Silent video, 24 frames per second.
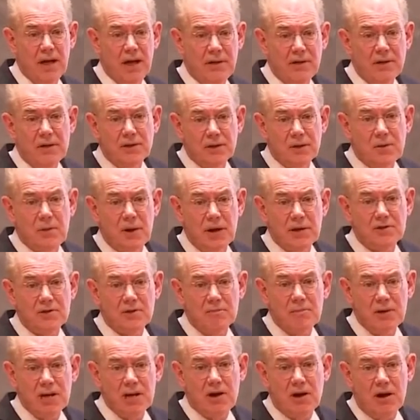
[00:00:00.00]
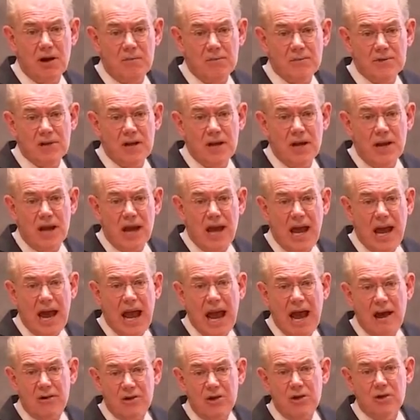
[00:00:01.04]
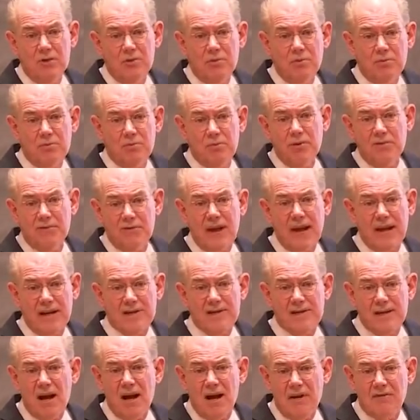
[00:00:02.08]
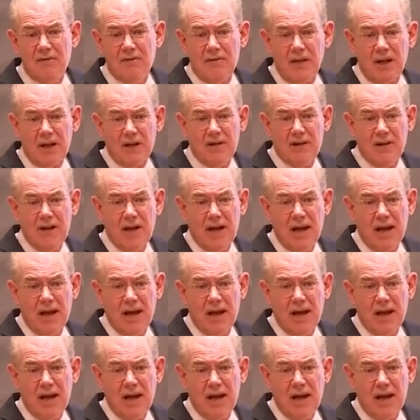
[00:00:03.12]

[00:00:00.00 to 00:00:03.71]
And then the question becomes, how do you prevent conflict?